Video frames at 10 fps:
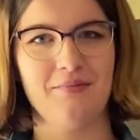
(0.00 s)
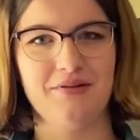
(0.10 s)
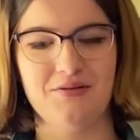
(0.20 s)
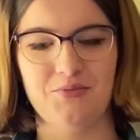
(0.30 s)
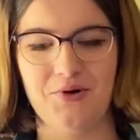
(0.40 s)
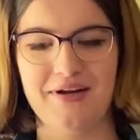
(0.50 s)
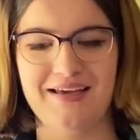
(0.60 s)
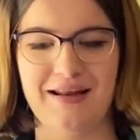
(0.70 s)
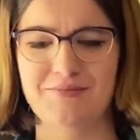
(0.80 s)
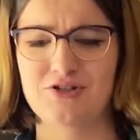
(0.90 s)
in the morning,
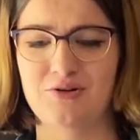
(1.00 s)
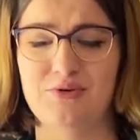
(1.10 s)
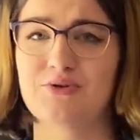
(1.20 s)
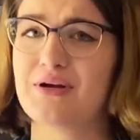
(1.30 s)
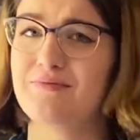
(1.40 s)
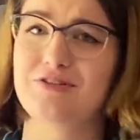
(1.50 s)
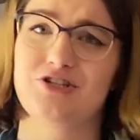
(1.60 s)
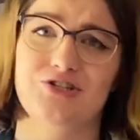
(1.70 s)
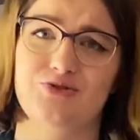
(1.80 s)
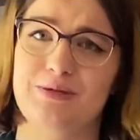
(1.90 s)
and I'm sure it'd be great with
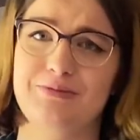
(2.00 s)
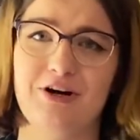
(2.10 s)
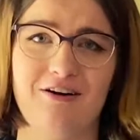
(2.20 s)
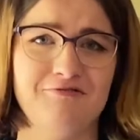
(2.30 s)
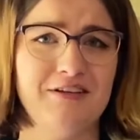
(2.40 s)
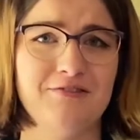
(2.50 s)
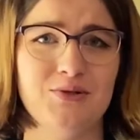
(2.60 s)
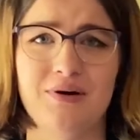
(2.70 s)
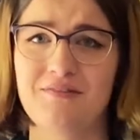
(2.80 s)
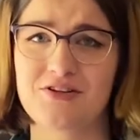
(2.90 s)
just drip coffee if you
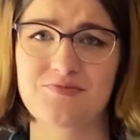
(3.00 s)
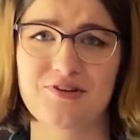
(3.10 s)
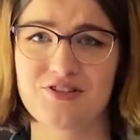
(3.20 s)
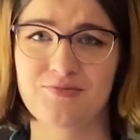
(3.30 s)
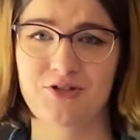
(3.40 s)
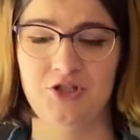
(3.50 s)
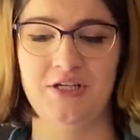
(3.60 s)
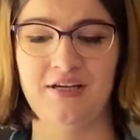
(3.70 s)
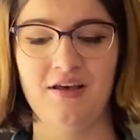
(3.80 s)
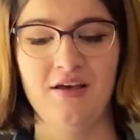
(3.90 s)
don't have an espresso machine